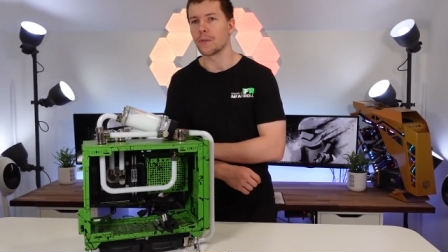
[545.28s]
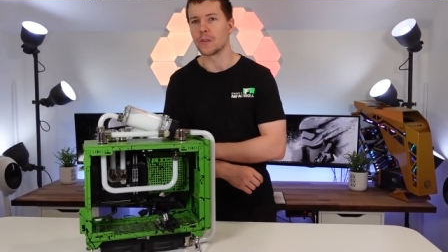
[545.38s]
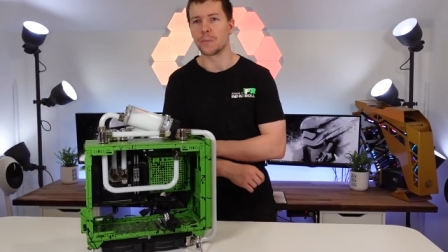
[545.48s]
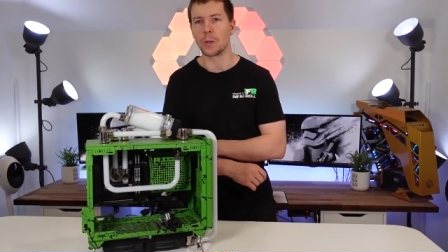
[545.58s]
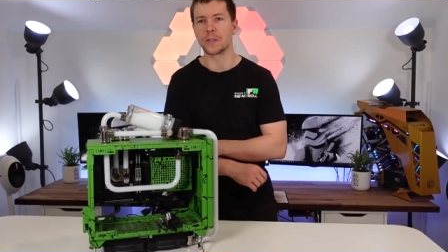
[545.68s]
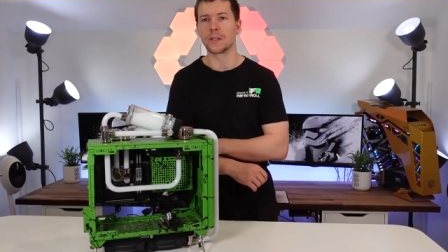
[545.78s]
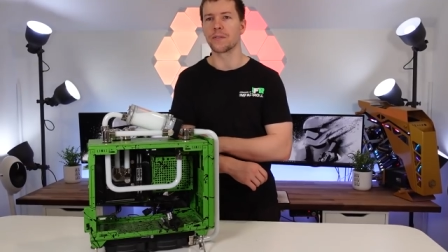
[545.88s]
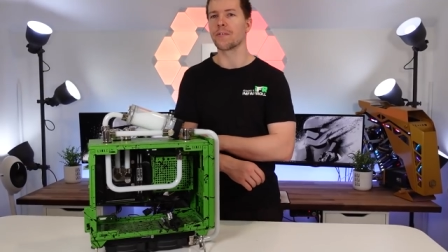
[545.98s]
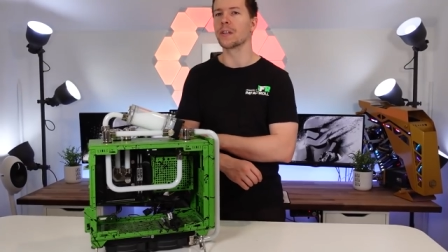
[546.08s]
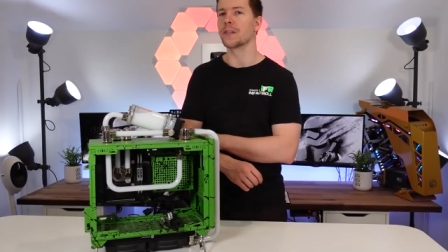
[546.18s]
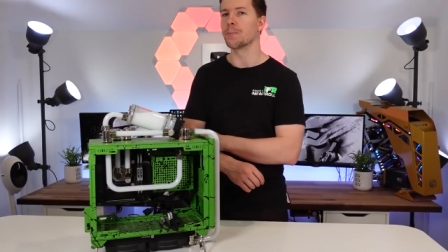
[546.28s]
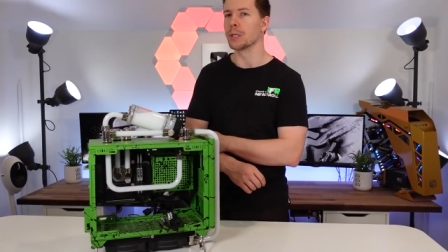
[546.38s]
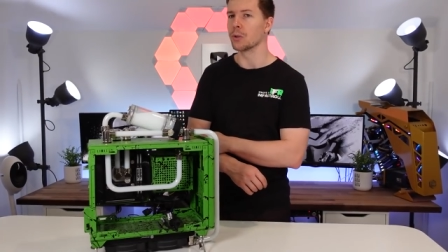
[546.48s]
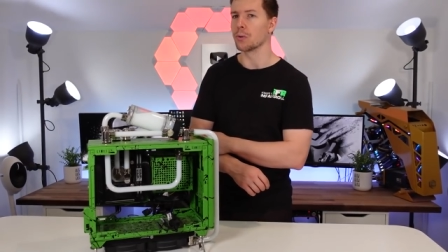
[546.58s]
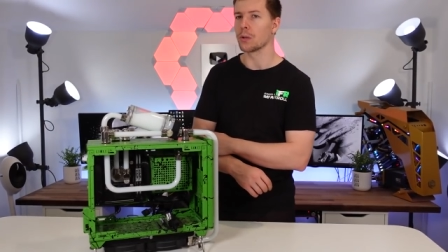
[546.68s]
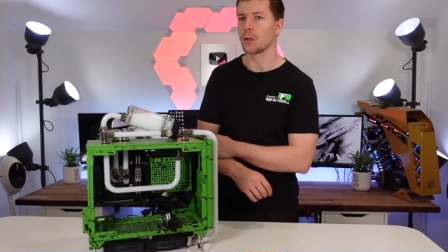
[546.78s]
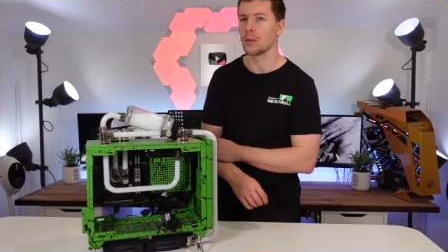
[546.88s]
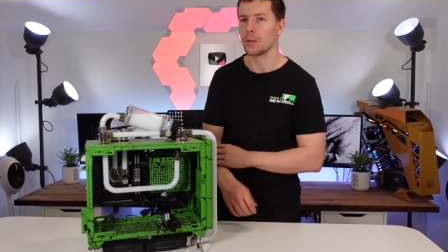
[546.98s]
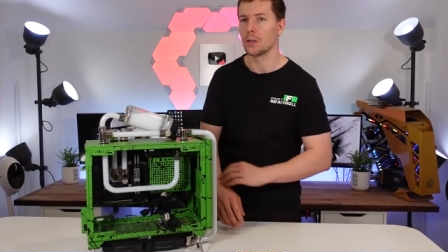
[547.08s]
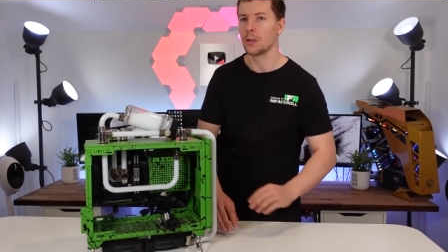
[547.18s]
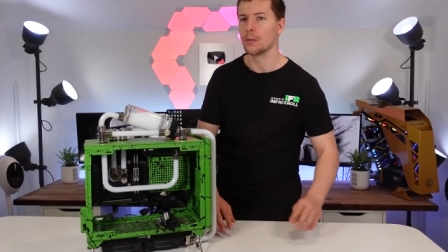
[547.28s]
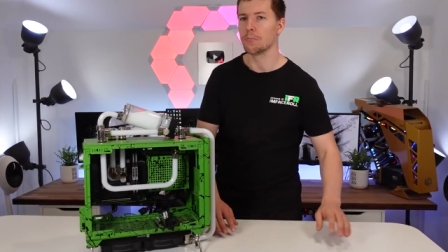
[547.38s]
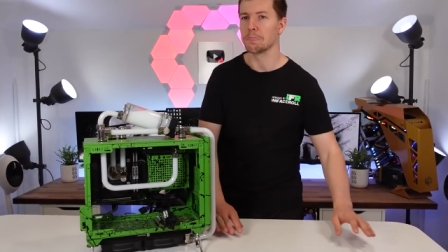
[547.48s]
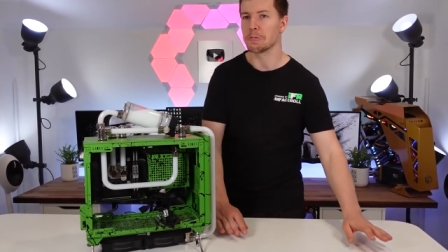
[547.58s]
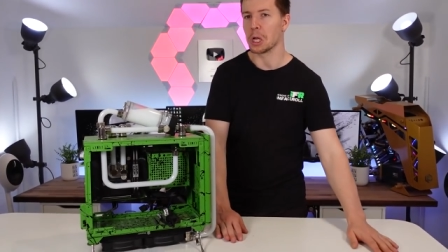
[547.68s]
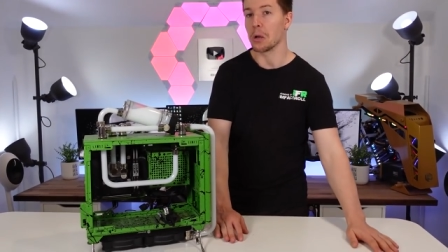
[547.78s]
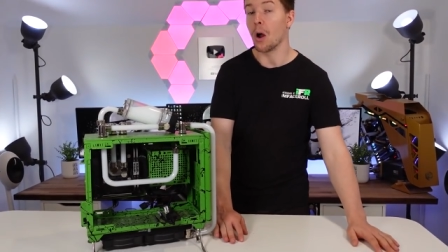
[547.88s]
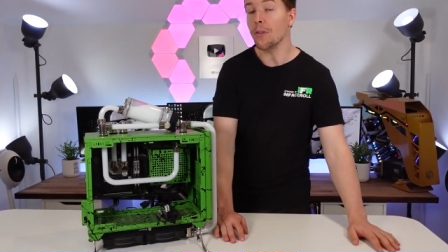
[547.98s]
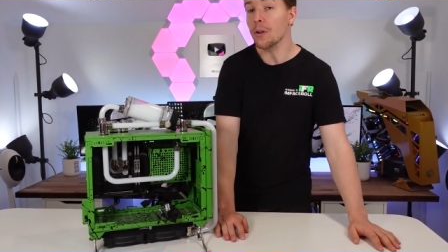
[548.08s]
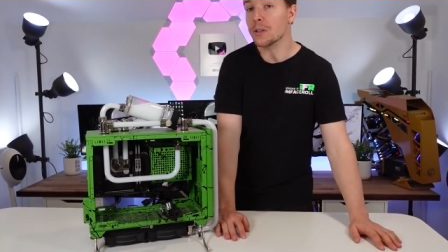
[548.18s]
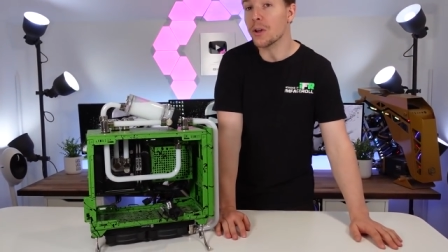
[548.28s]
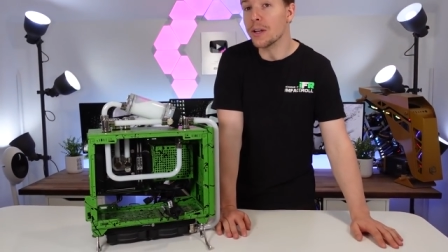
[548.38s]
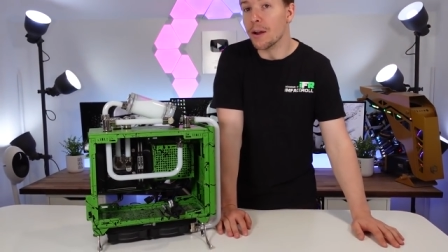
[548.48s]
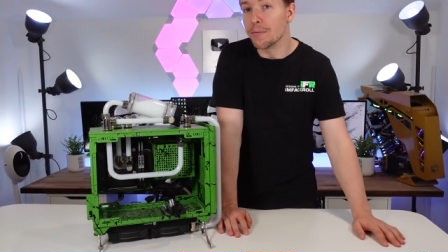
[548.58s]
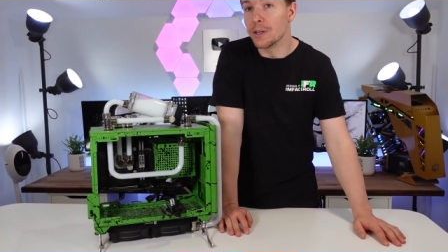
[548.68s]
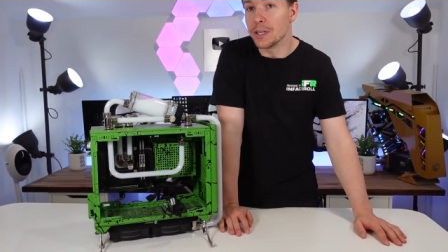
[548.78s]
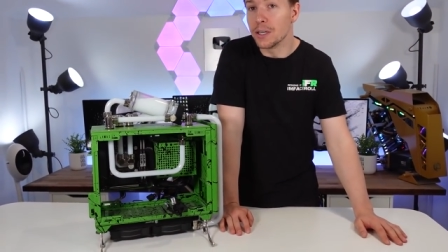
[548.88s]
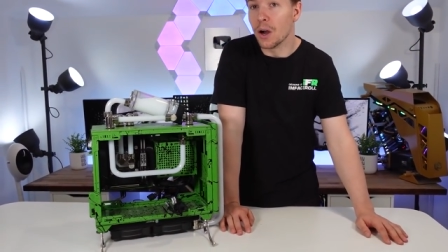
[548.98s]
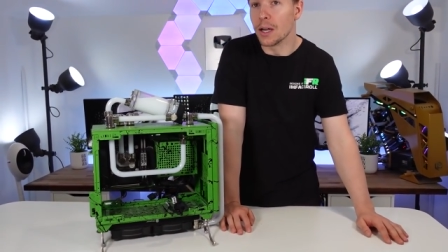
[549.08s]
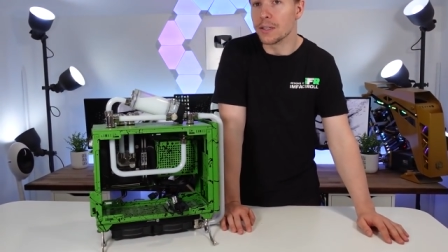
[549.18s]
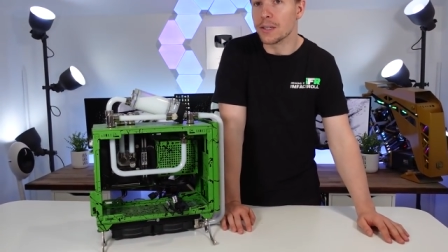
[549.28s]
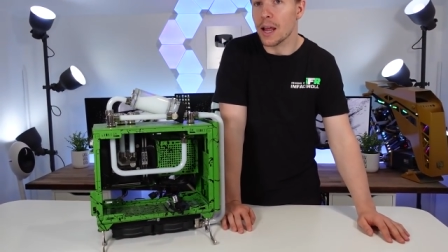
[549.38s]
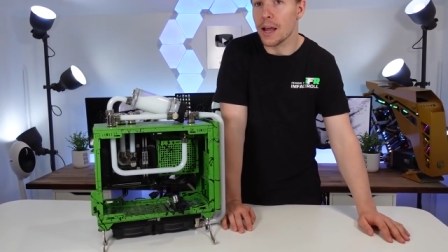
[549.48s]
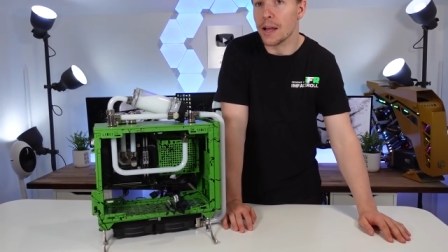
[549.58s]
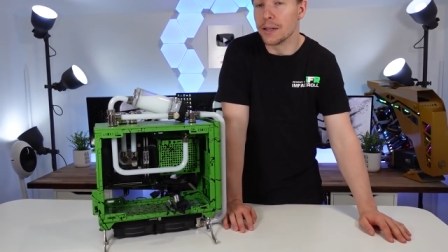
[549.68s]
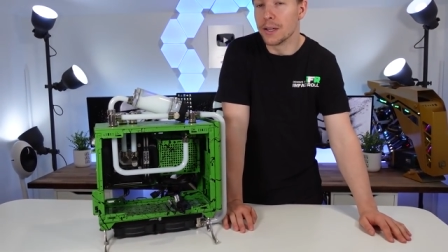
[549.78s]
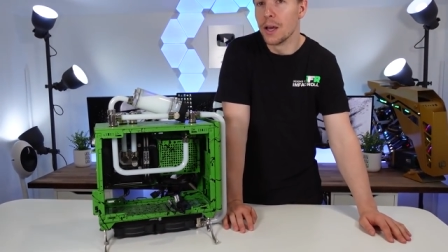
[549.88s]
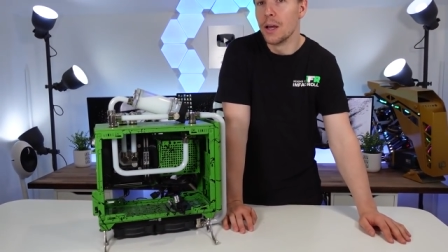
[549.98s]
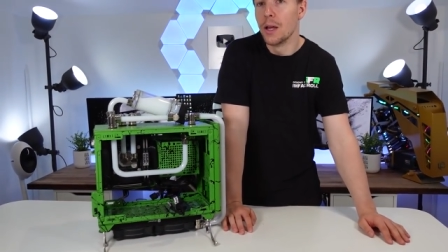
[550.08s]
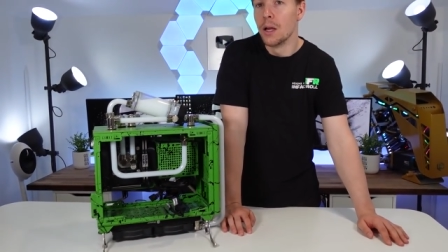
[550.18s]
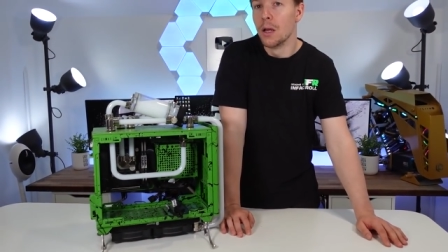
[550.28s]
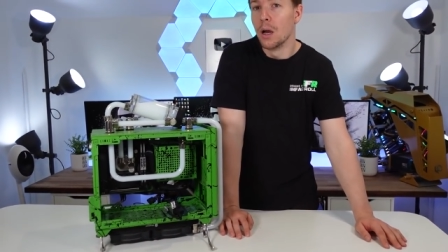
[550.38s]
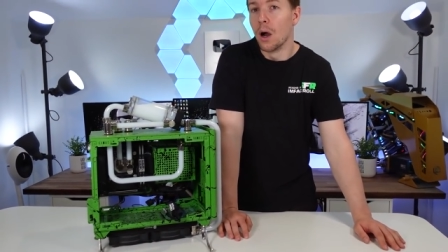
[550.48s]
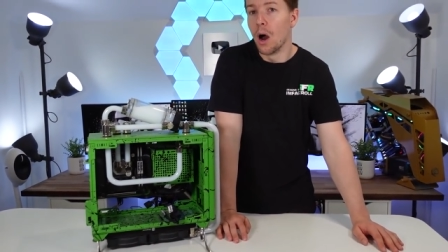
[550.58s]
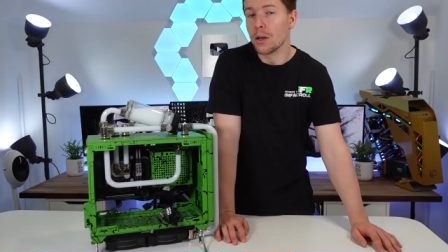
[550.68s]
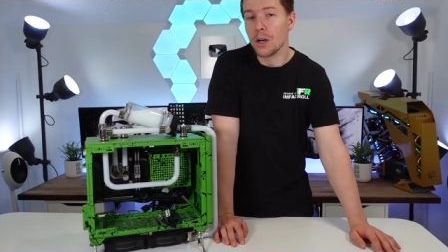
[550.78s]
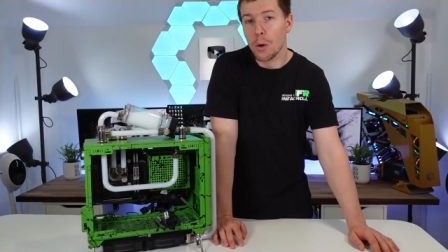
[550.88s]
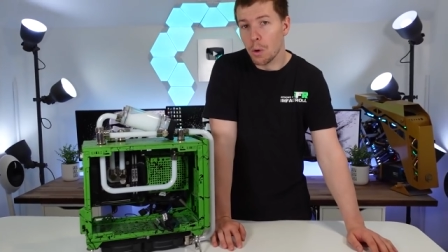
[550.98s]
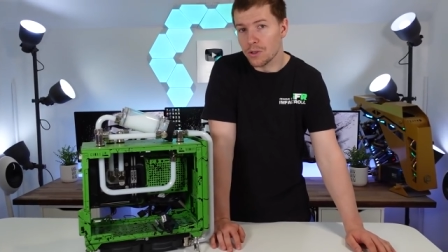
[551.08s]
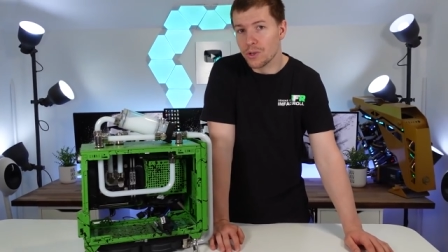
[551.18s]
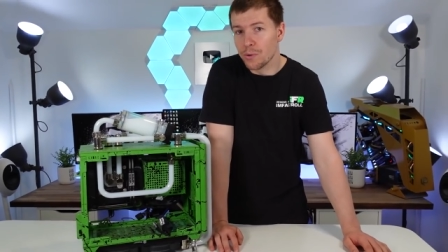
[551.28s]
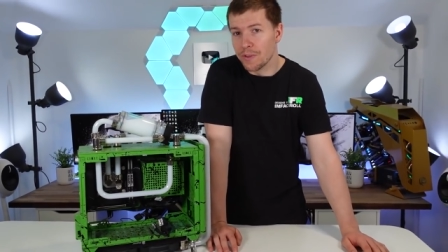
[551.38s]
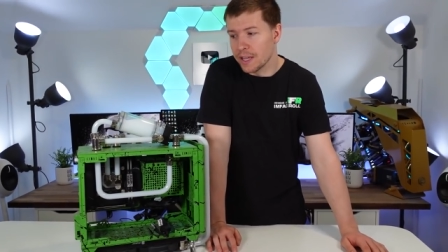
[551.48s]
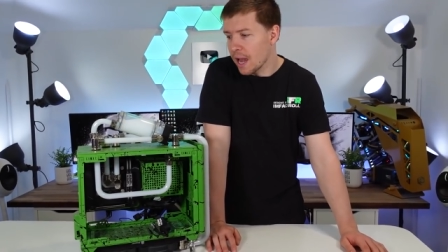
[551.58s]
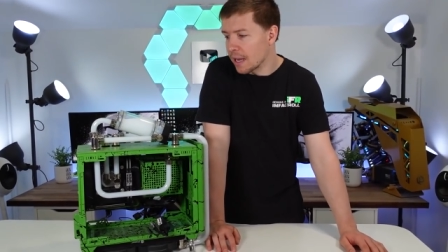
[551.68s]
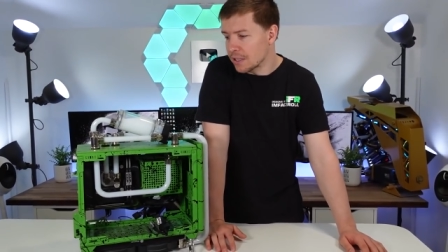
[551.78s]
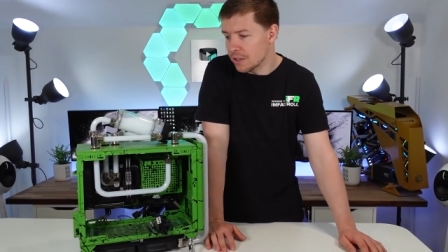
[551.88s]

for the sponsors of this build. So I thought it turned out really nice, and I don't know what to do with the case.